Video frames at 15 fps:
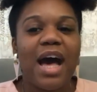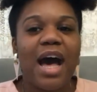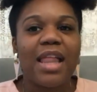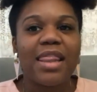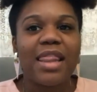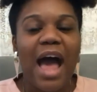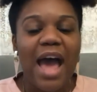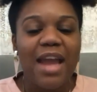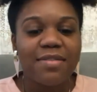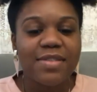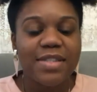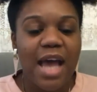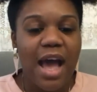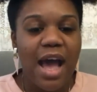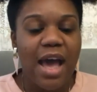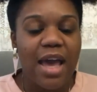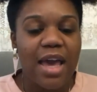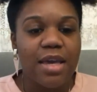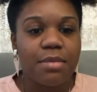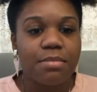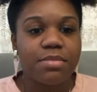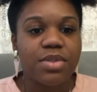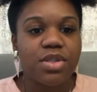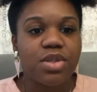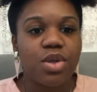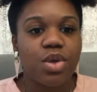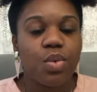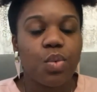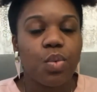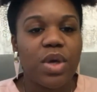a lot of times
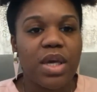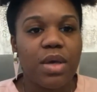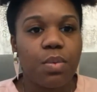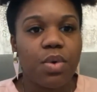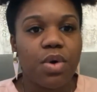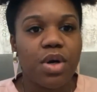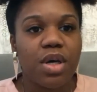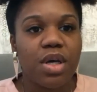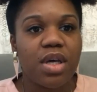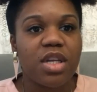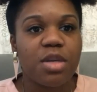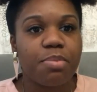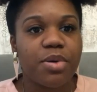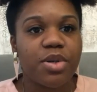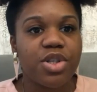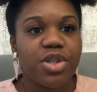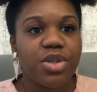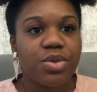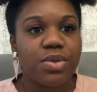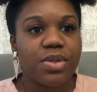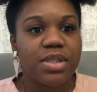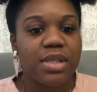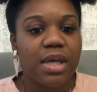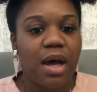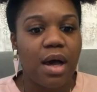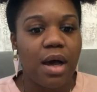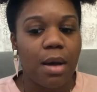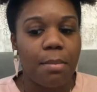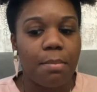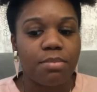we would produce
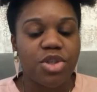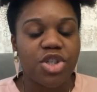um,